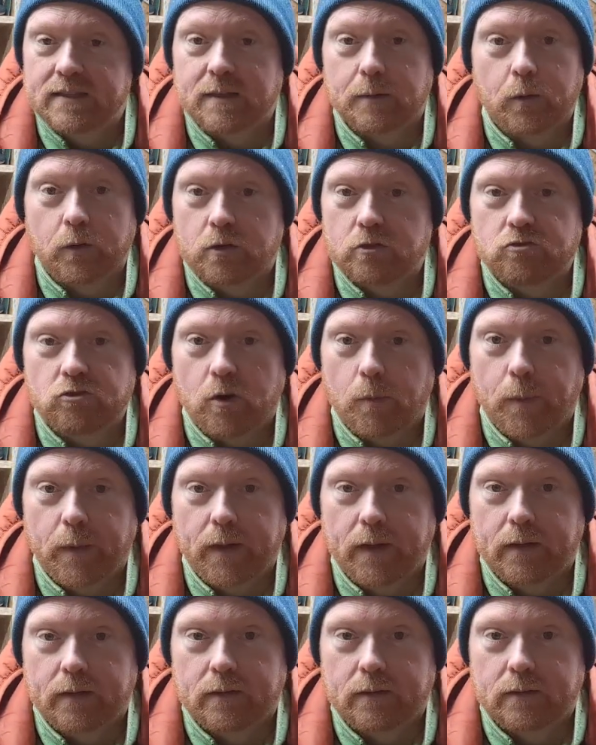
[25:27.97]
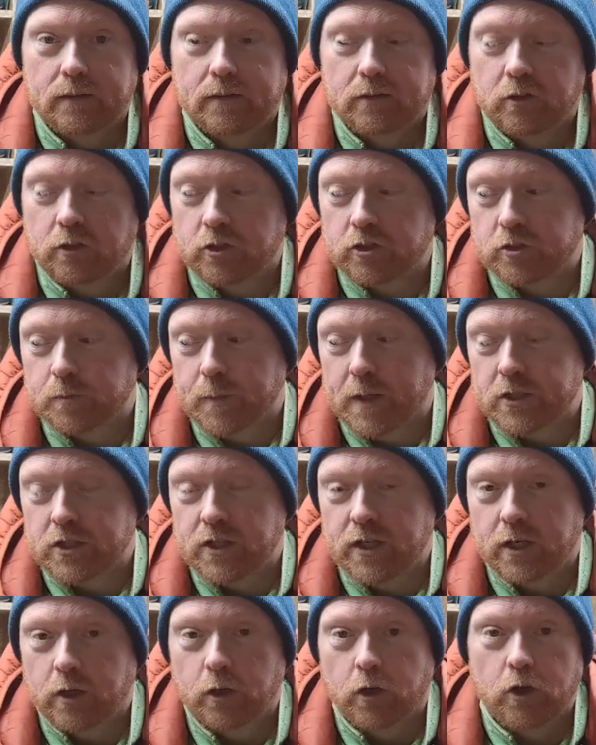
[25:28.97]
I'm going to drop it, I'm going to smash
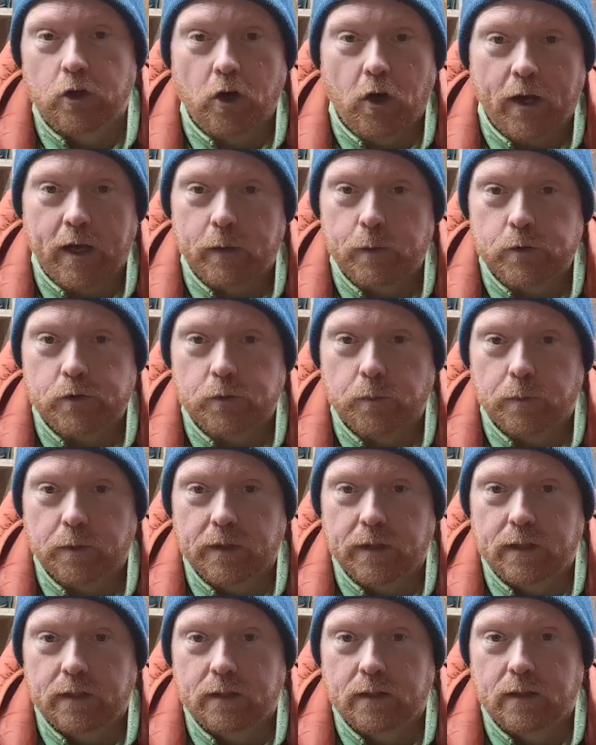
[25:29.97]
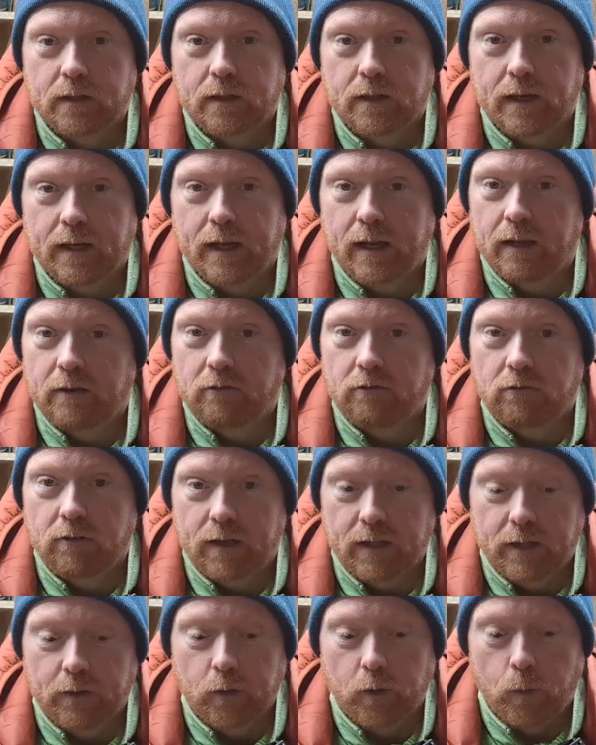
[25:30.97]
it, I'm going to knock it with something, and I
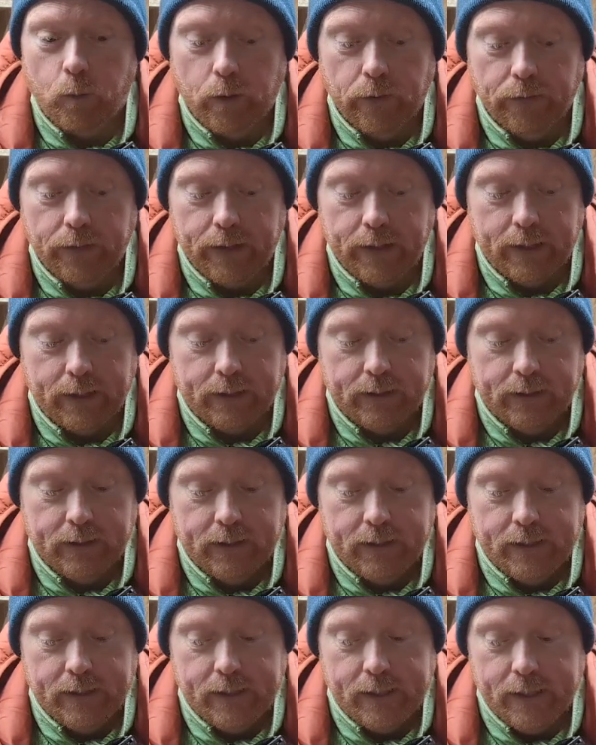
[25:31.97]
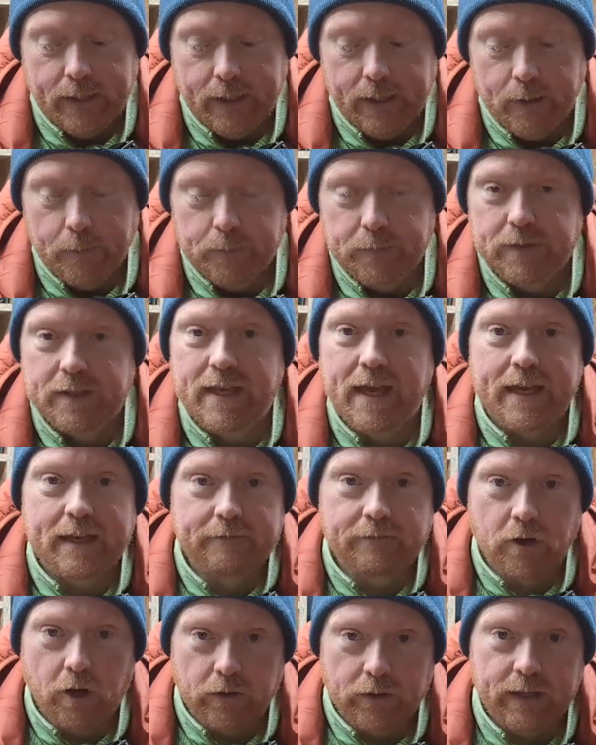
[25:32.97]
really don't want that. Yeah,
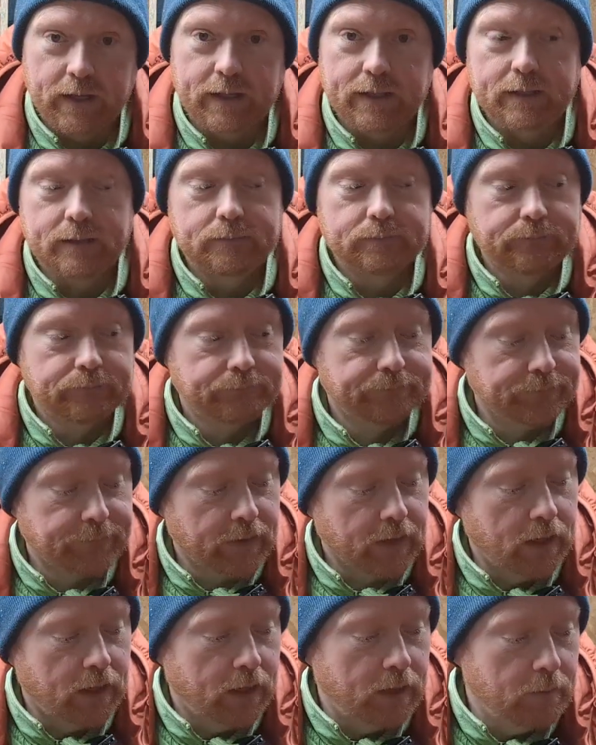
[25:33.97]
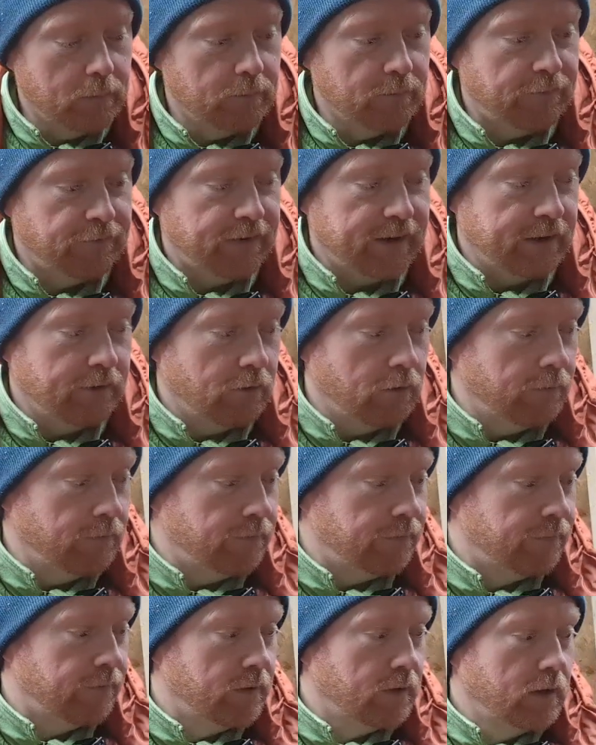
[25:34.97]
you've got the fear
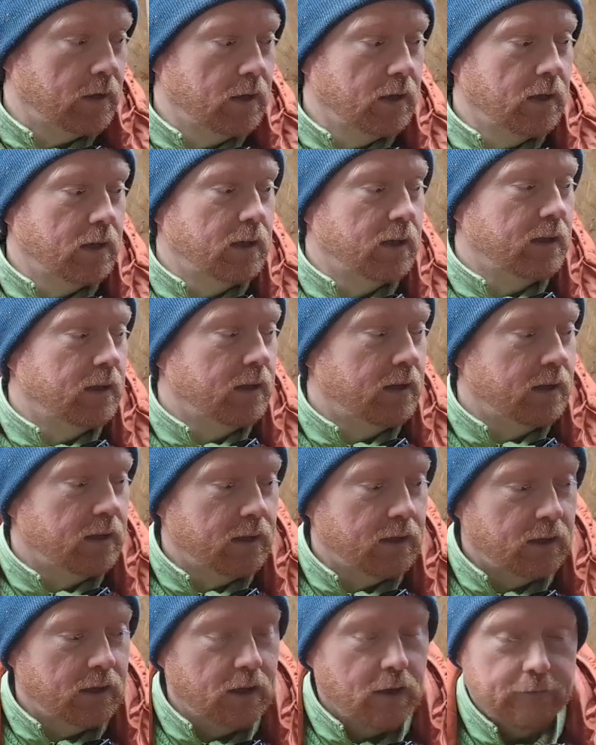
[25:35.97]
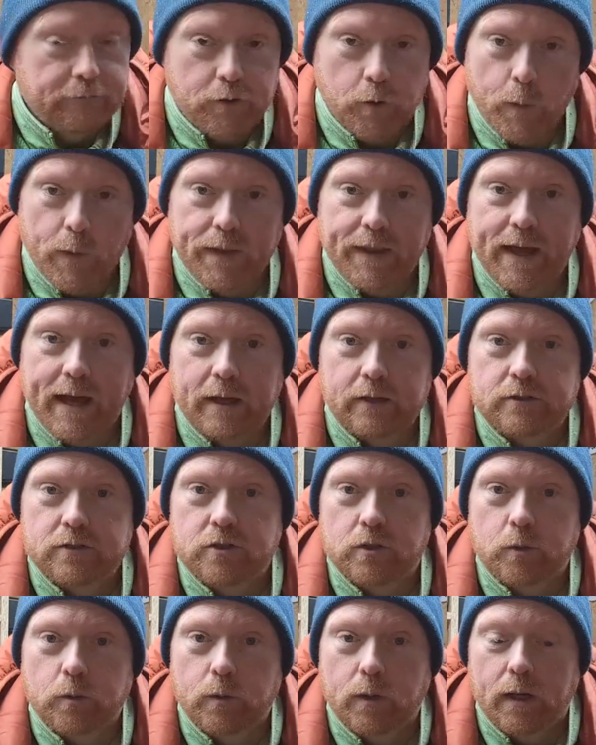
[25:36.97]
of doing that
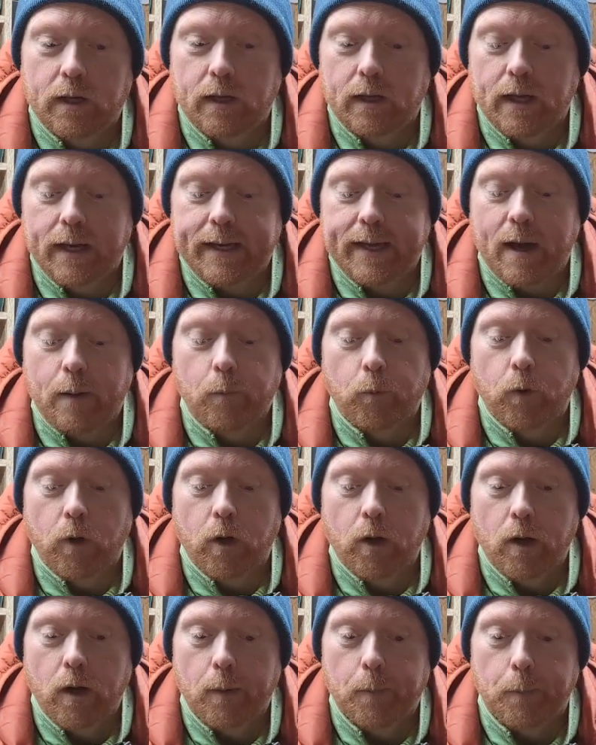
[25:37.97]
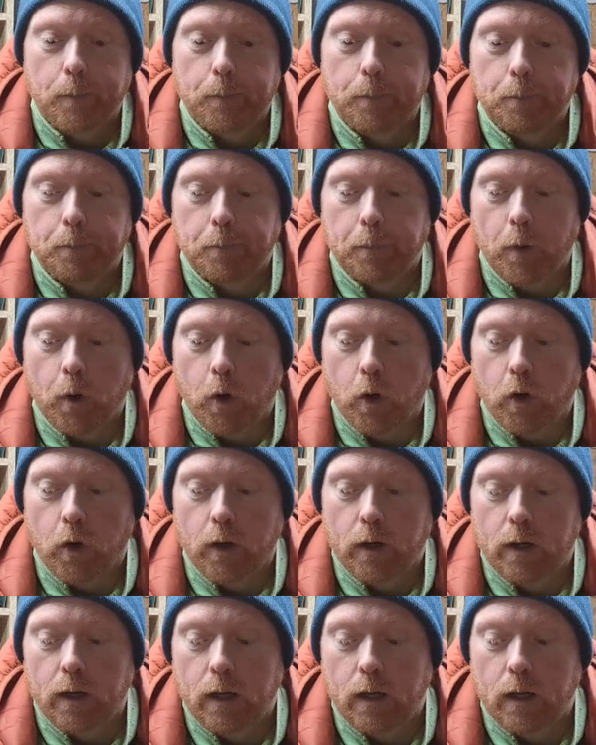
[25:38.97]
to a camera, but